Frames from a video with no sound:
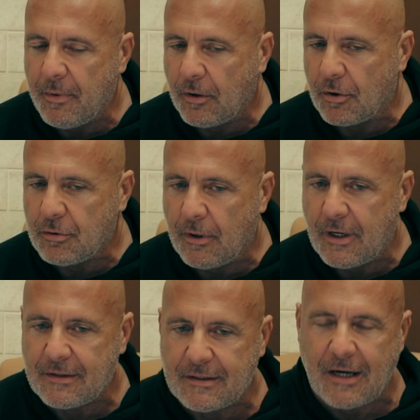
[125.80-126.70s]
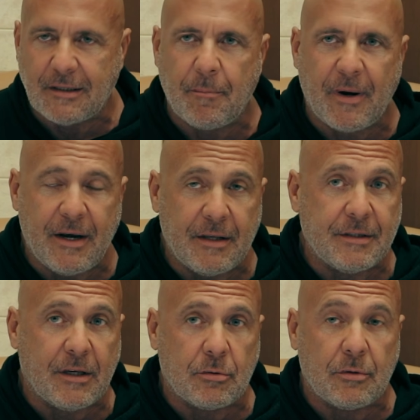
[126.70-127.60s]
because when you started planning
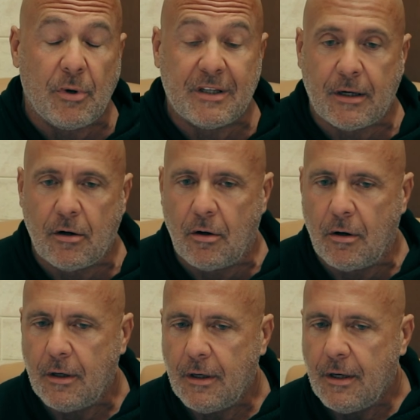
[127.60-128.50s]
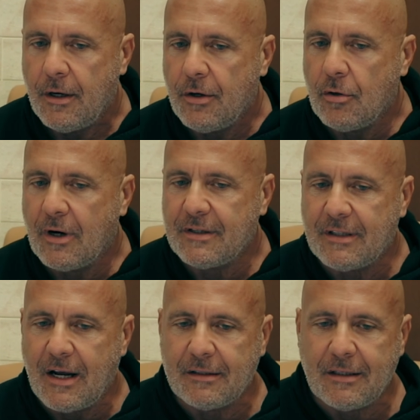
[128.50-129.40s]
6 weeks ago, you are
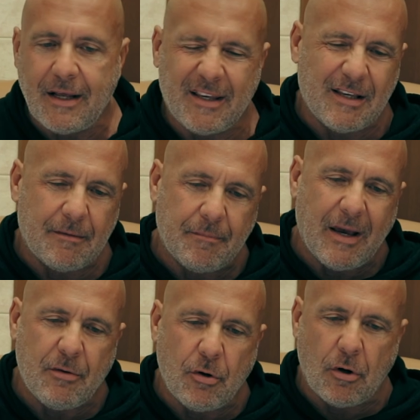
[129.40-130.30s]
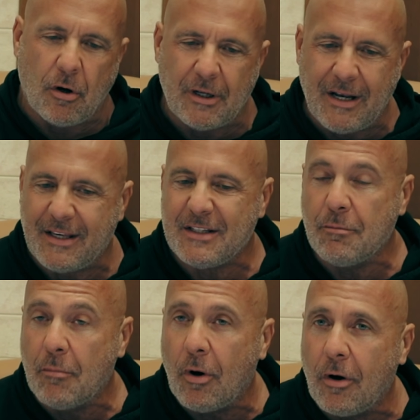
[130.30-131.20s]
start like a, how do you call it, like a
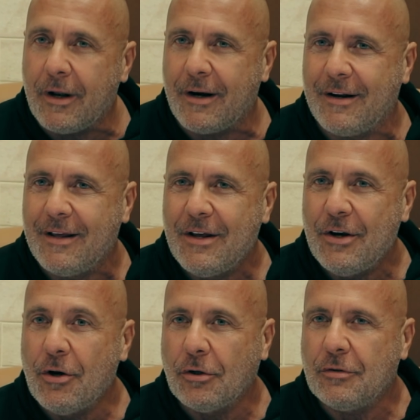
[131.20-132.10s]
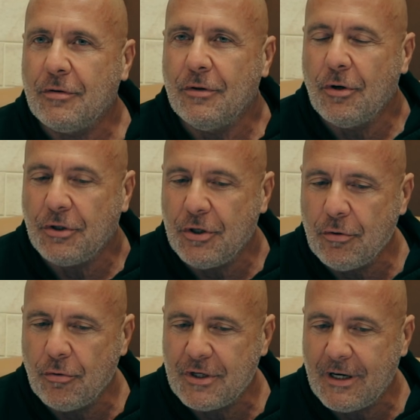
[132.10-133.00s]
smaller, not
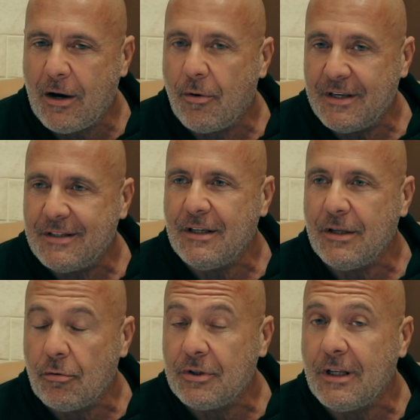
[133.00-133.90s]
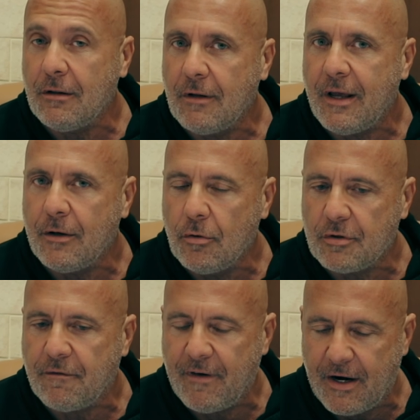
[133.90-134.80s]
huge. Now I see that you still and
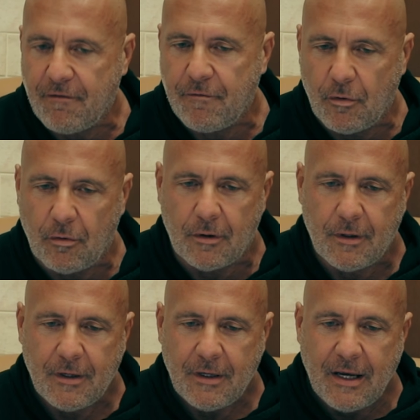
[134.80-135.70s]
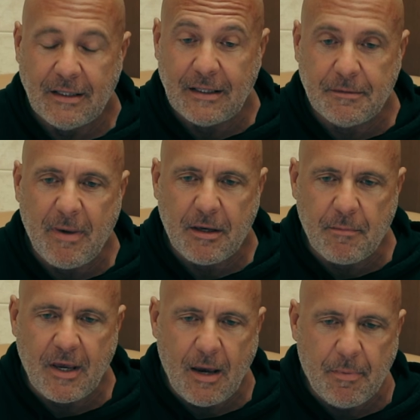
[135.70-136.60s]
looks very full, and that make
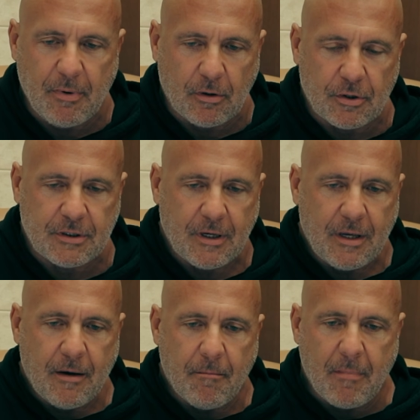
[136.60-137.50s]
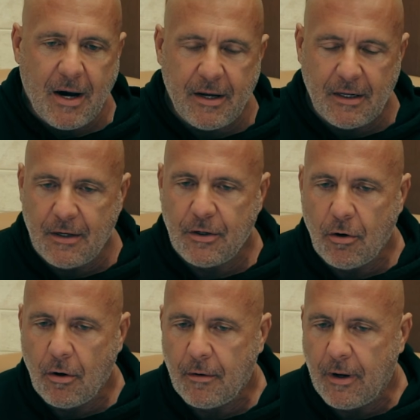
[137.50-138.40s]
me happy because mine and
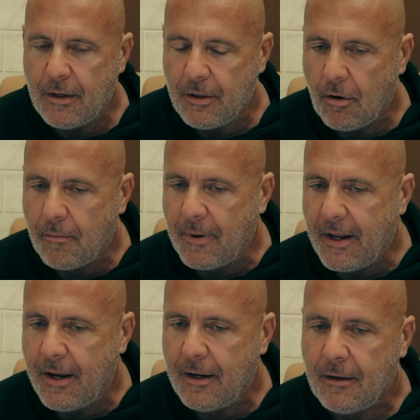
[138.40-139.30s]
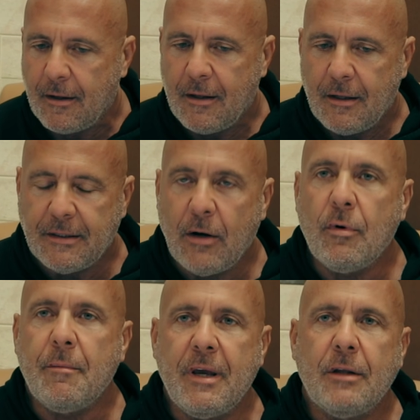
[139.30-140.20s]
your playing there
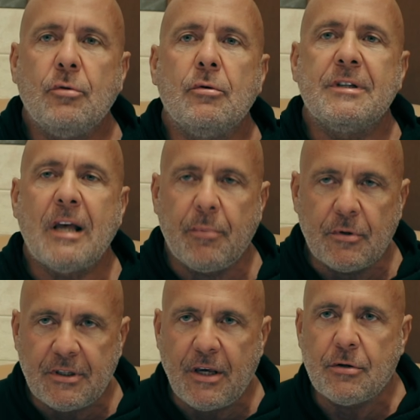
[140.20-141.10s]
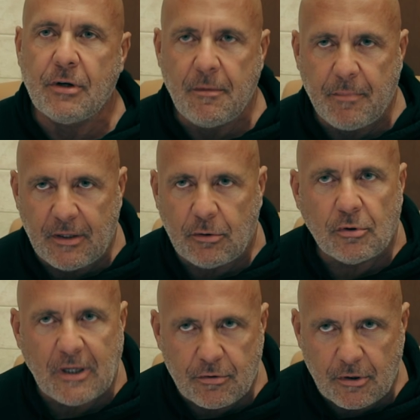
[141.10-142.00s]
will be to step on stage Olympia in
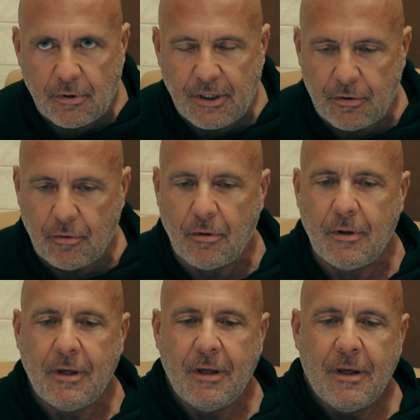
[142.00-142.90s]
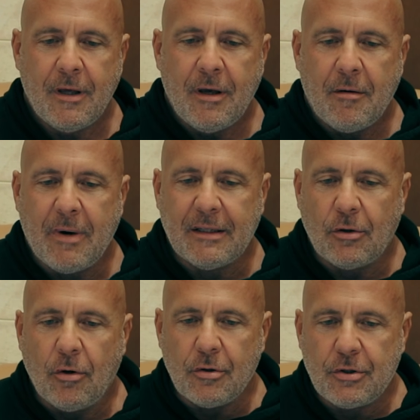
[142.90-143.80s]
2022.
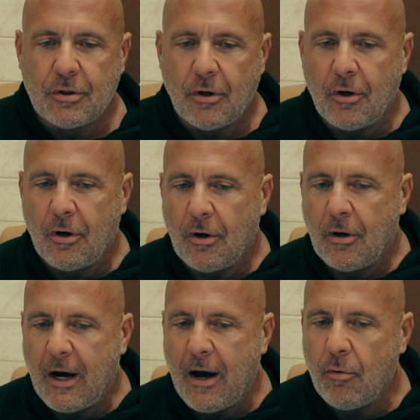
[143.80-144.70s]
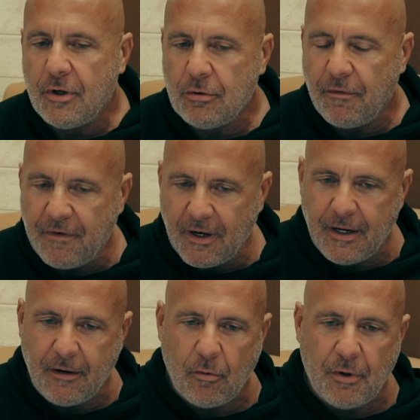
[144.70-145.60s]
But also, how was you
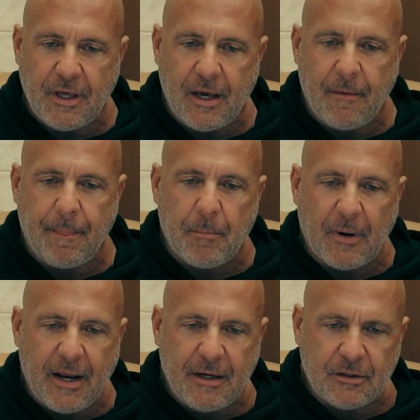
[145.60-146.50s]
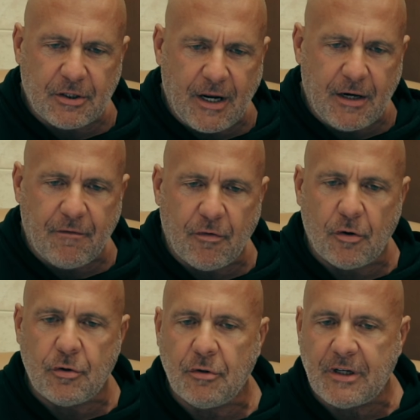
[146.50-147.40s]
feeling with the planning training
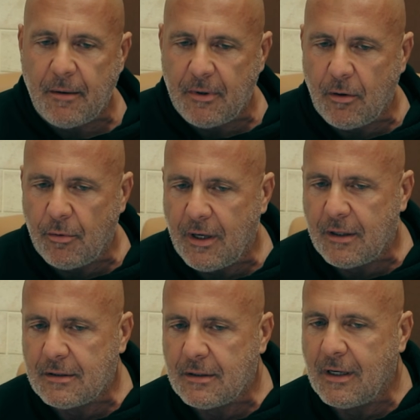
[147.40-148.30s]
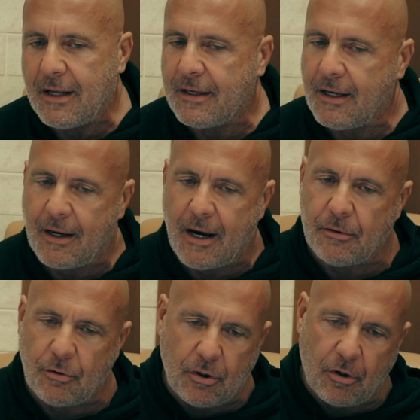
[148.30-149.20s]
for 2 times in a week, like a, how
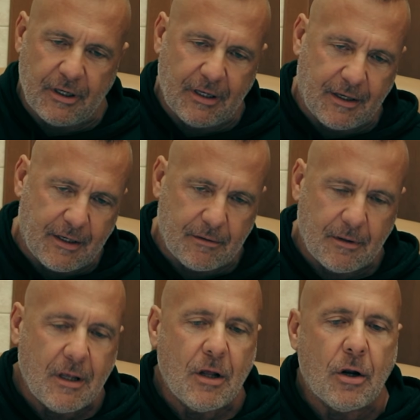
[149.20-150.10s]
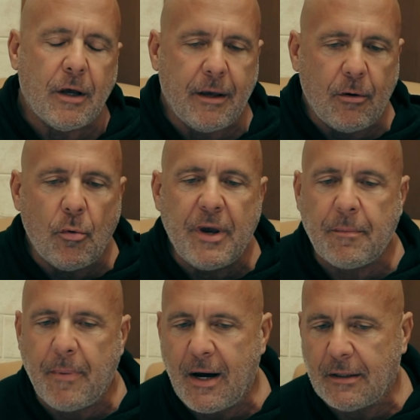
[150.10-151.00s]
do you call it, like a
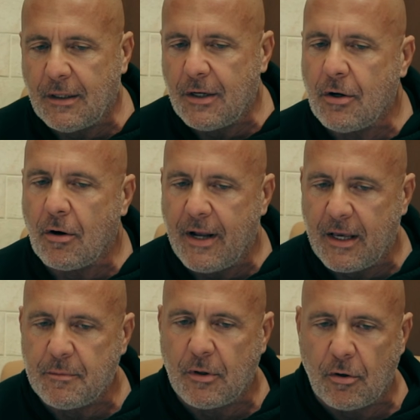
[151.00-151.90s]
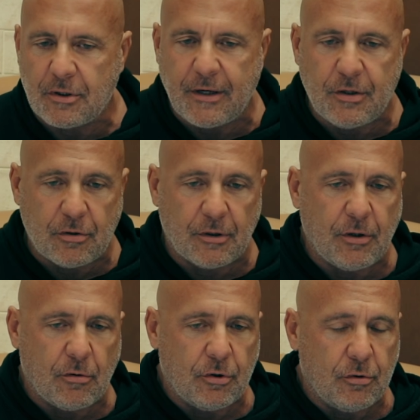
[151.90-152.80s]
weak part of your legs? Because I saw that
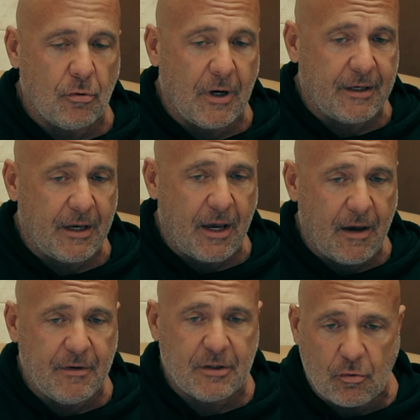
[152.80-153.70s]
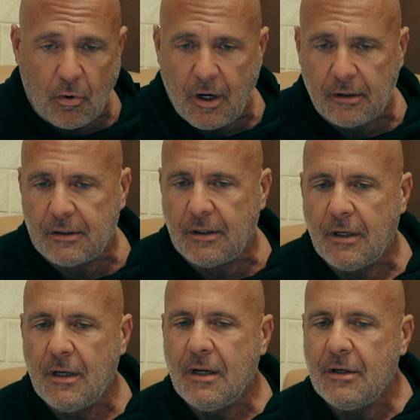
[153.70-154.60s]
you do like a heavy squat
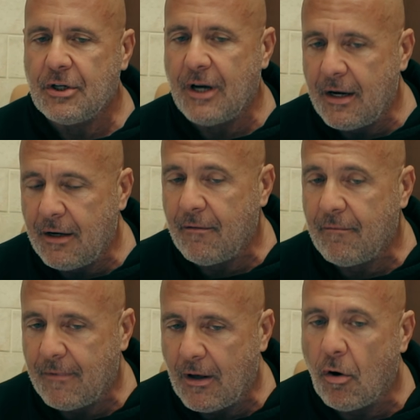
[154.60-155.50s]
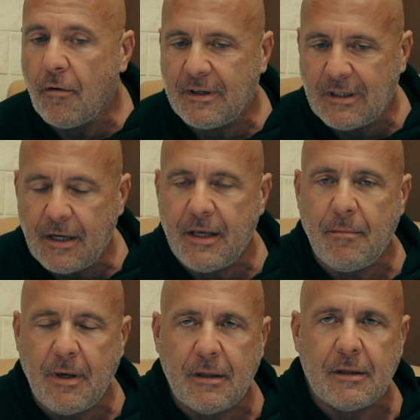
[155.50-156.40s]
training over the
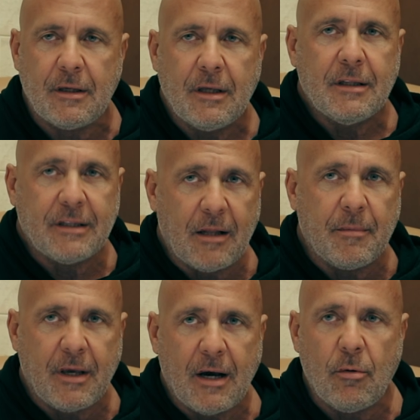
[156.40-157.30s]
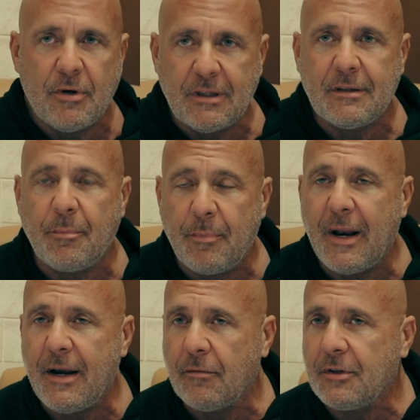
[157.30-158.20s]
limit. Tell me, how is it plan of